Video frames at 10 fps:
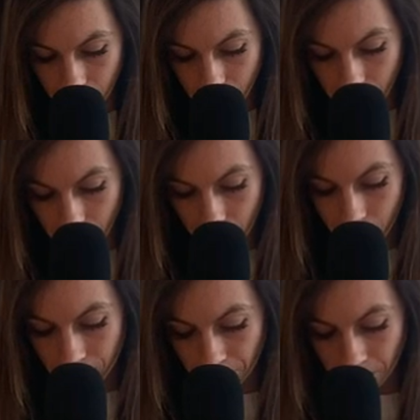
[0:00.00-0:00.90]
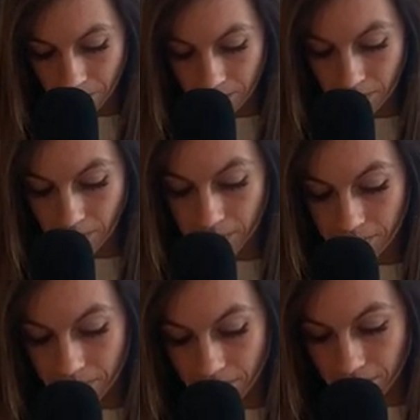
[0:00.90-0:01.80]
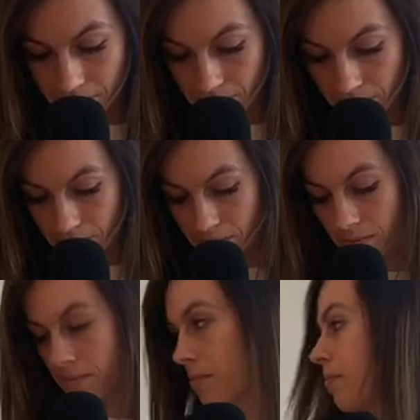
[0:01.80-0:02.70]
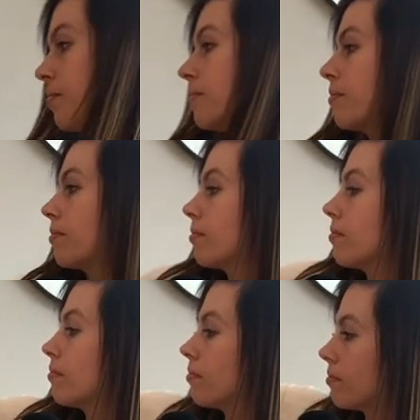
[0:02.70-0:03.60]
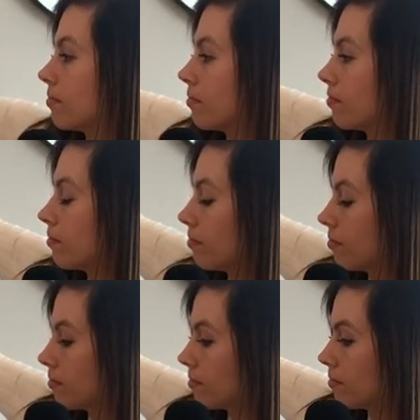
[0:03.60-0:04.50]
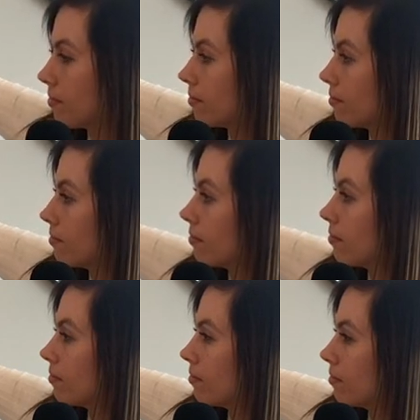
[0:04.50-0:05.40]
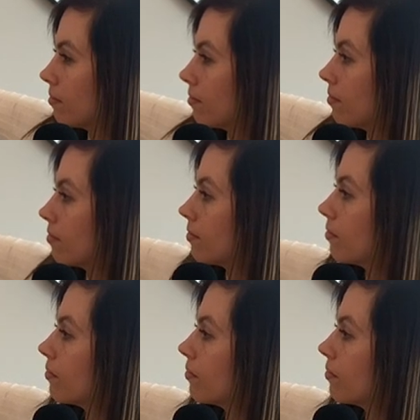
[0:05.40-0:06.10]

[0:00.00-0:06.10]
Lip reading: [no speech]